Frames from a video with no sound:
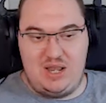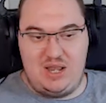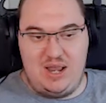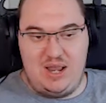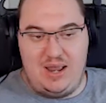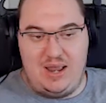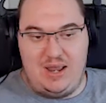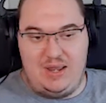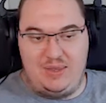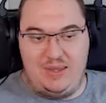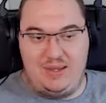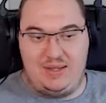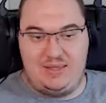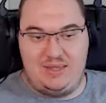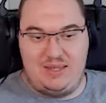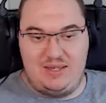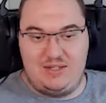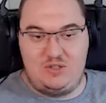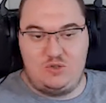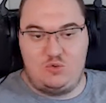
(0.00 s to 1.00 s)
I
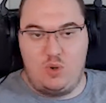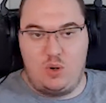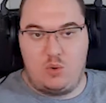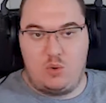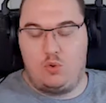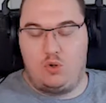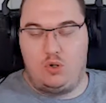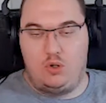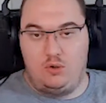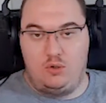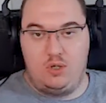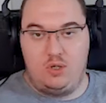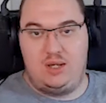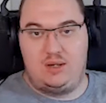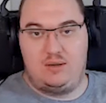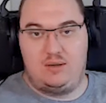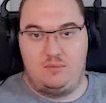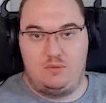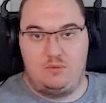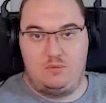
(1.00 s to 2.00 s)
think this is where we're
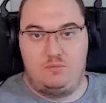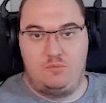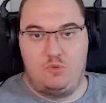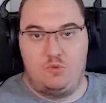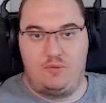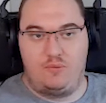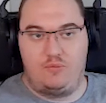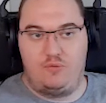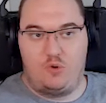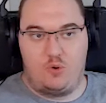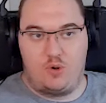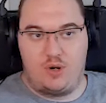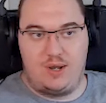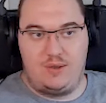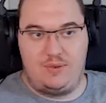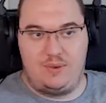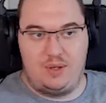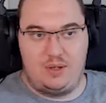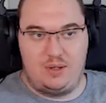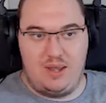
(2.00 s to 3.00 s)
looking moving forward.
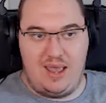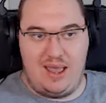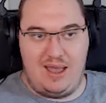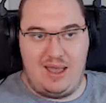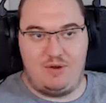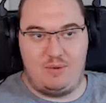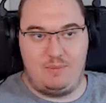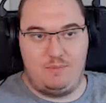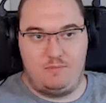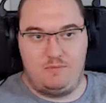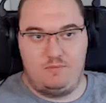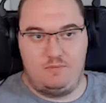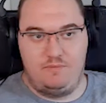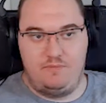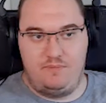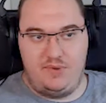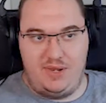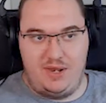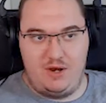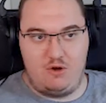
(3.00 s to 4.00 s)
I think having
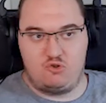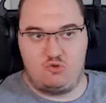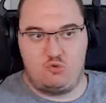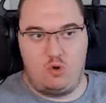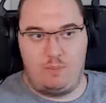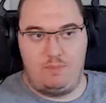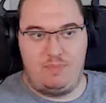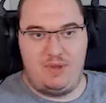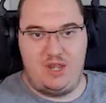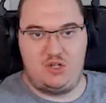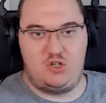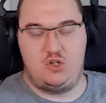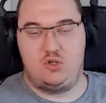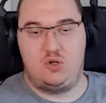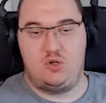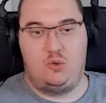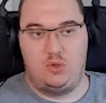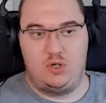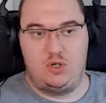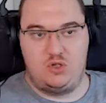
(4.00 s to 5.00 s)
players who are
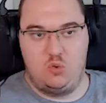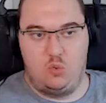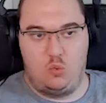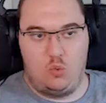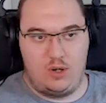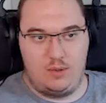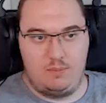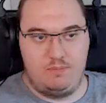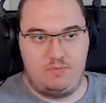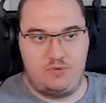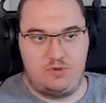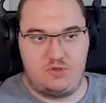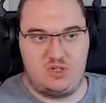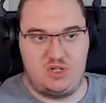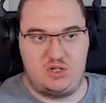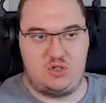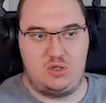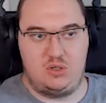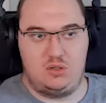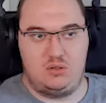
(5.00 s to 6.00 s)
pigeonholed into one
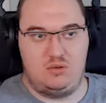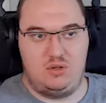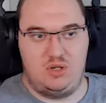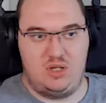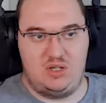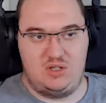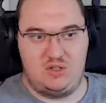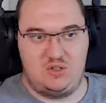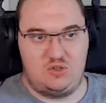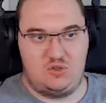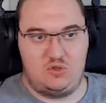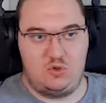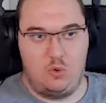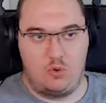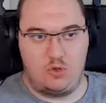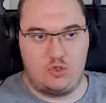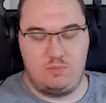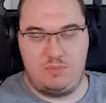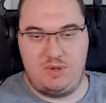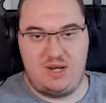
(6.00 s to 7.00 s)
position is
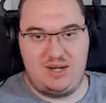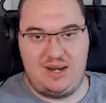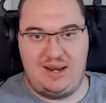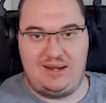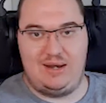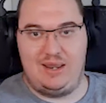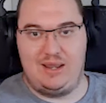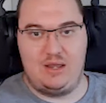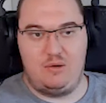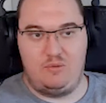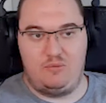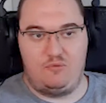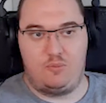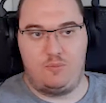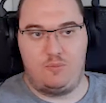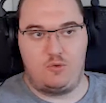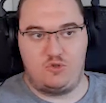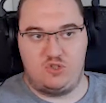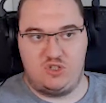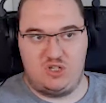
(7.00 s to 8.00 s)
going to be a net negative for
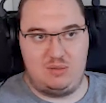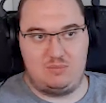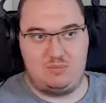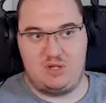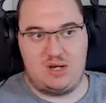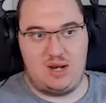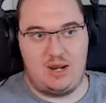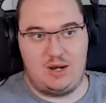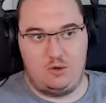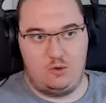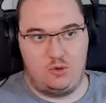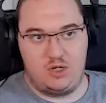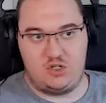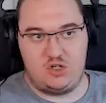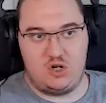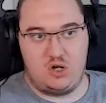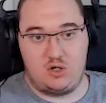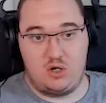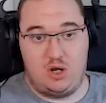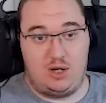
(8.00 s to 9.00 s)
most teams. And I look
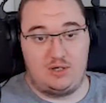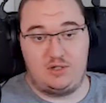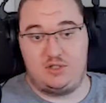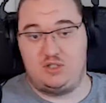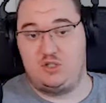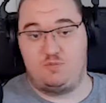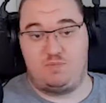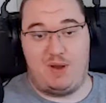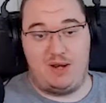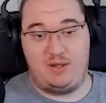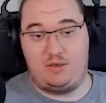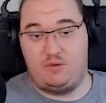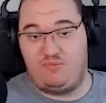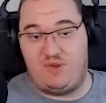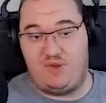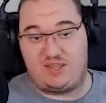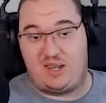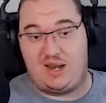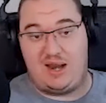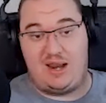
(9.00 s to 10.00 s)
at John Collins, despite the
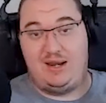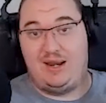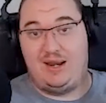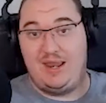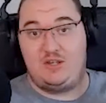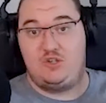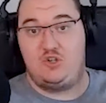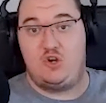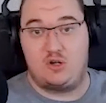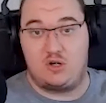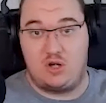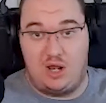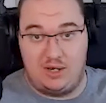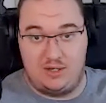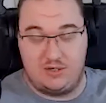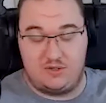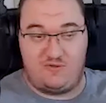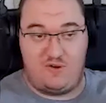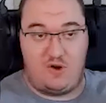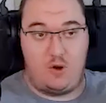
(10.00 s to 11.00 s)
fact that I like John
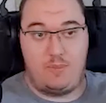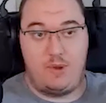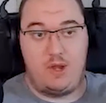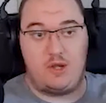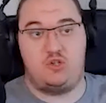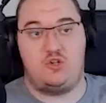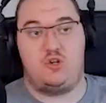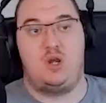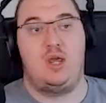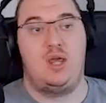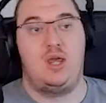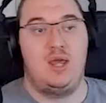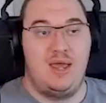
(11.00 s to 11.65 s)
Collins very much,